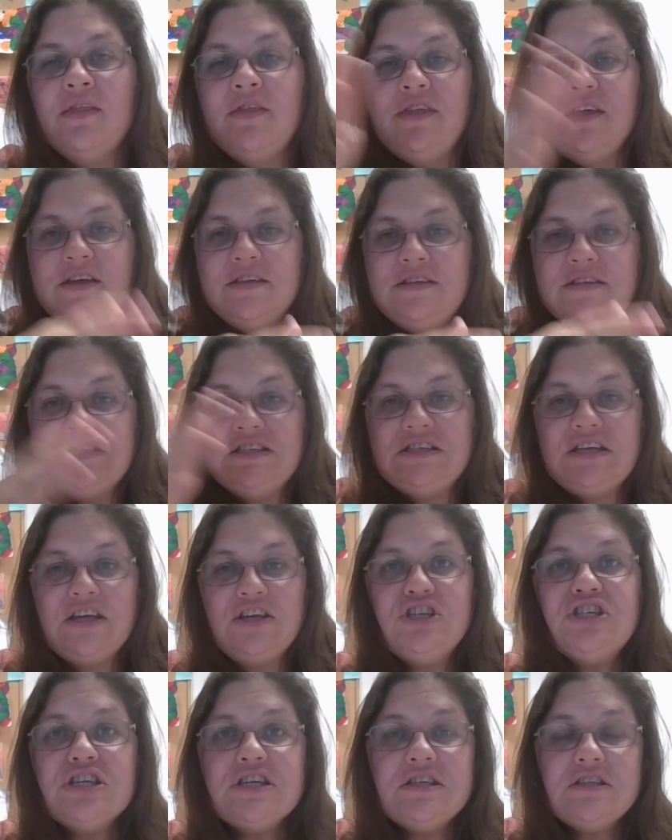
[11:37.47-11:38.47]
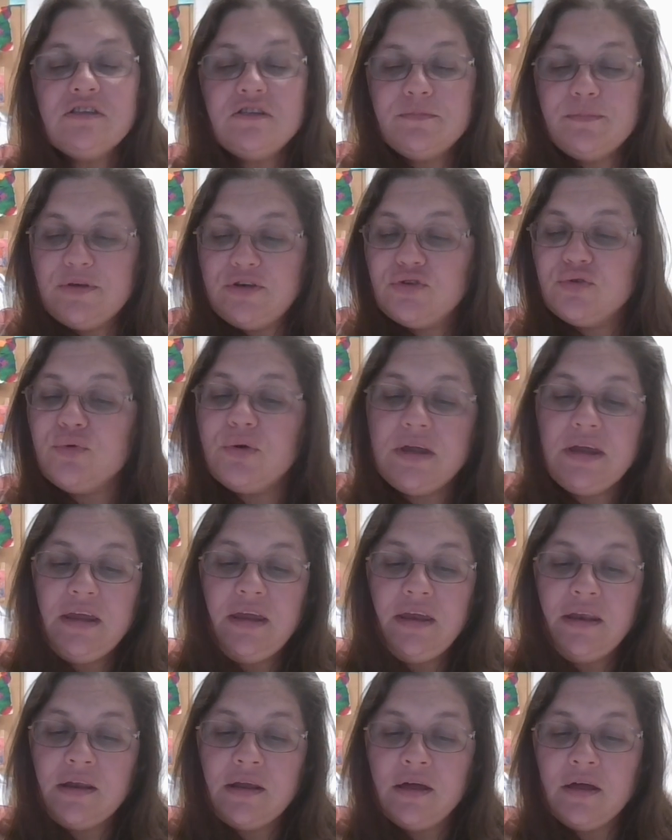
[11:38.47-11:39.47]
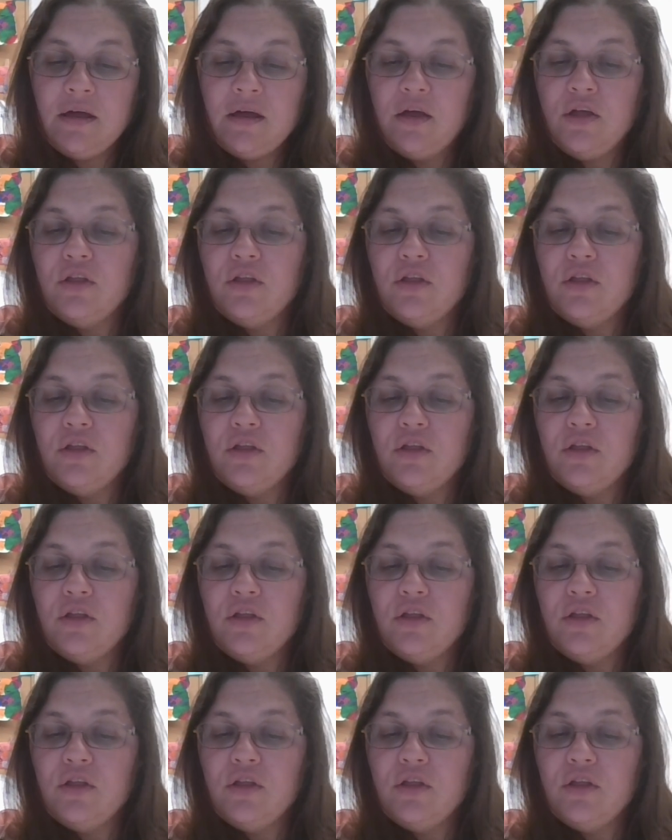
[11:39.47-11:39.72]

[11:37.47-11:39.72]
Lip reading: the distinctions between